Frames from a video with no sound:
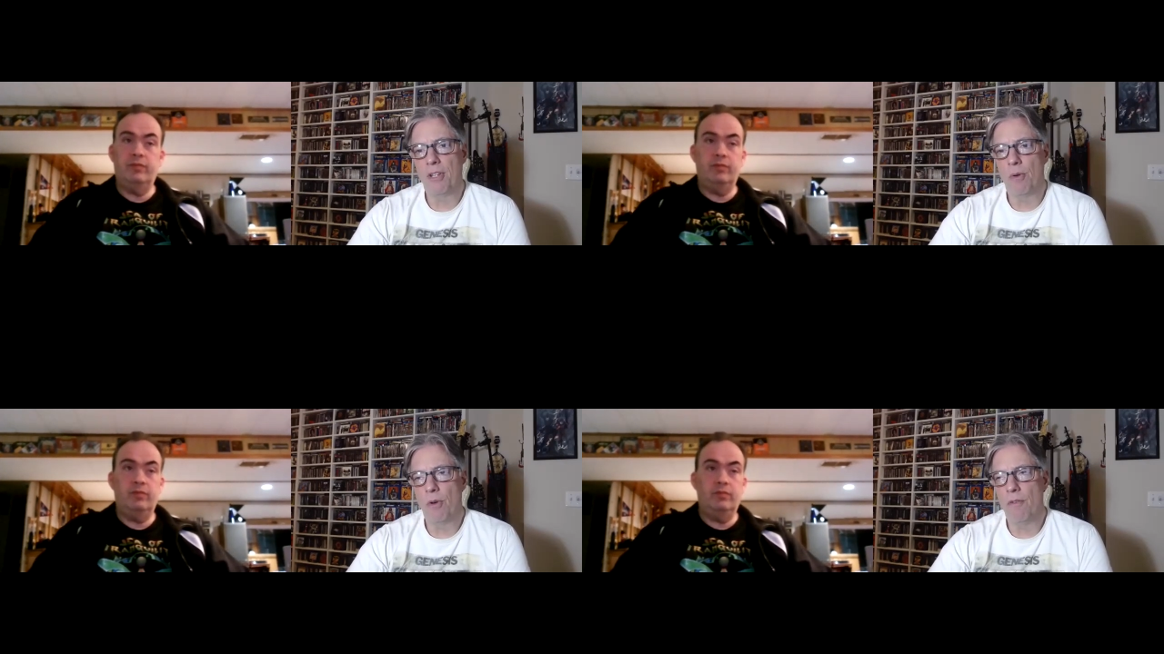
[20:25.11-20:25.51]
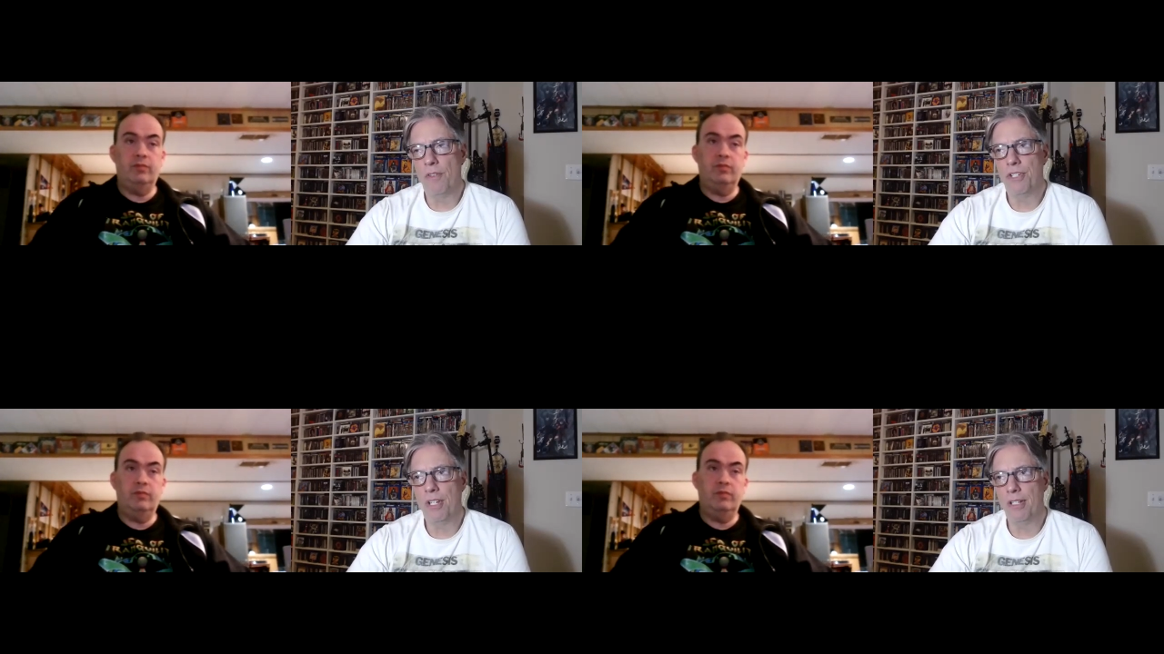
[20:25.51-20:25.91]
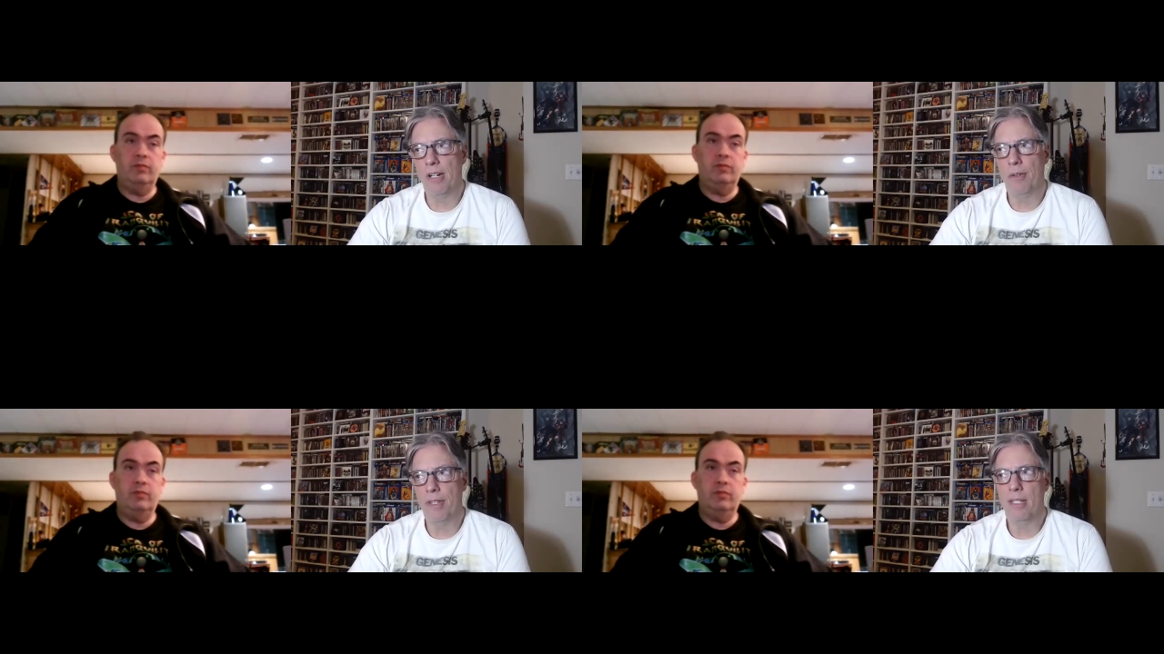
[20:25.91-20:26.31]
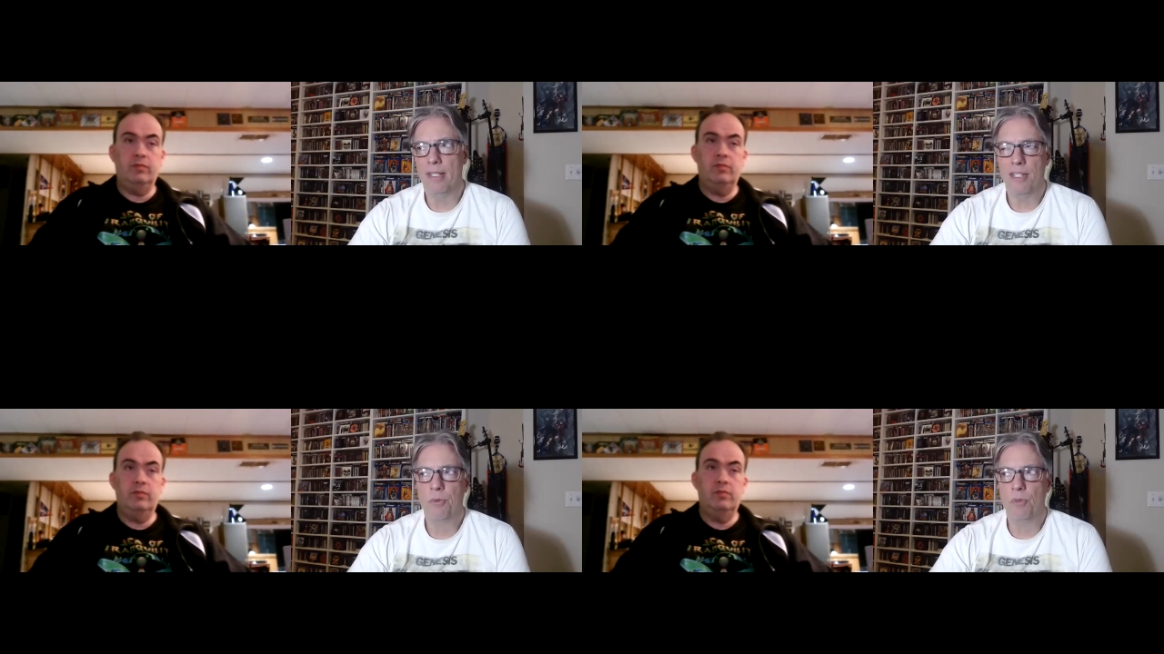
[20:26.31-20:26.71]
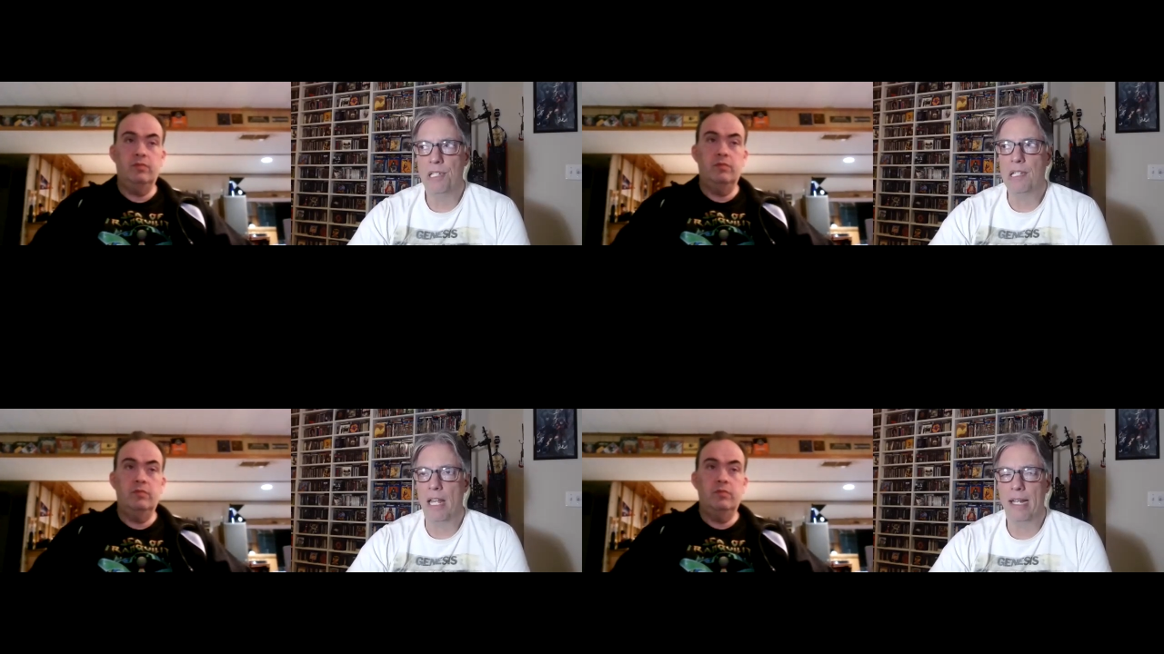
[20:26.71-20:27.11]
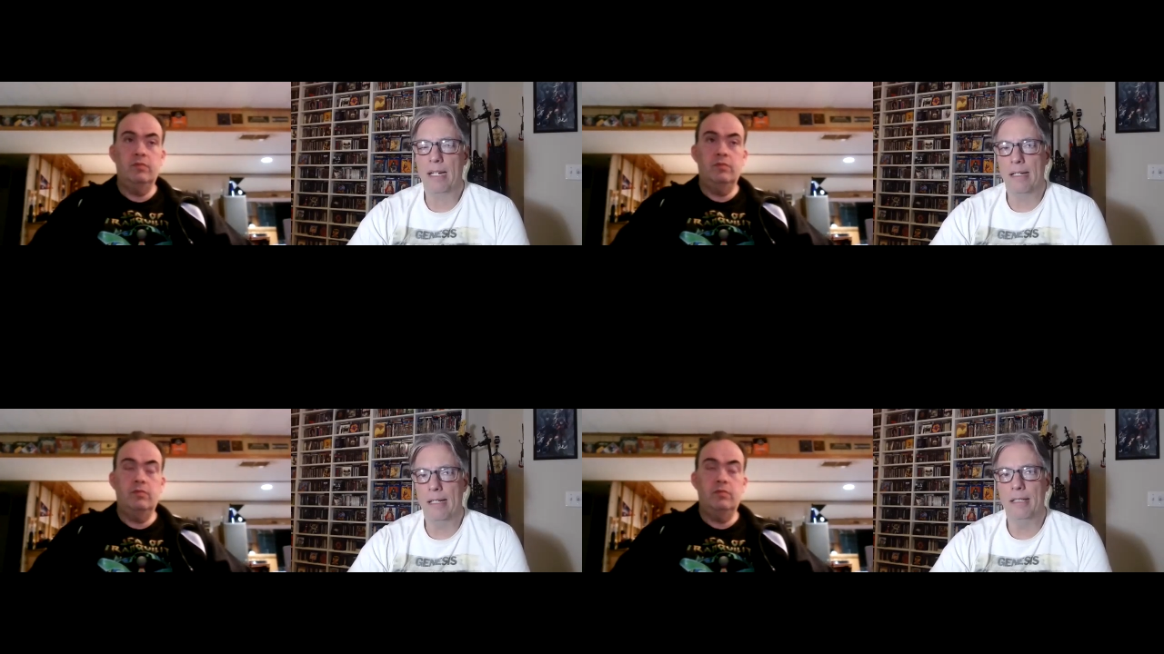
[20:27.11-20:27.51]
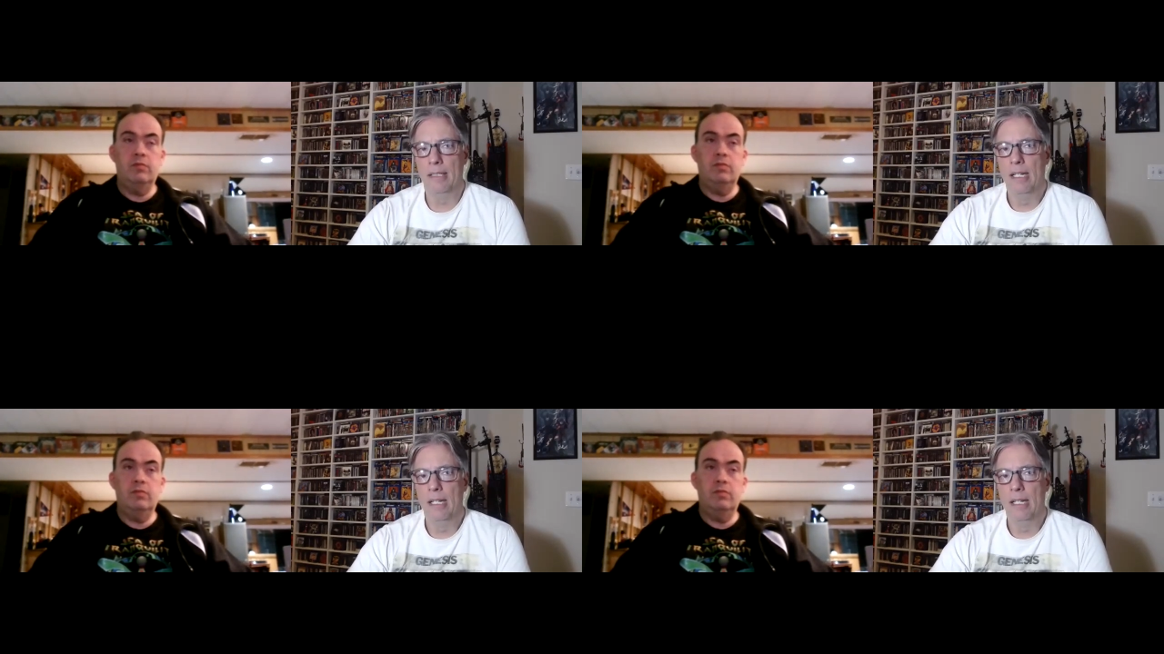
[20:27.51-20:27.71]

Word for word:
Speaker 1: that were all of a sudden, you know, this was like uh,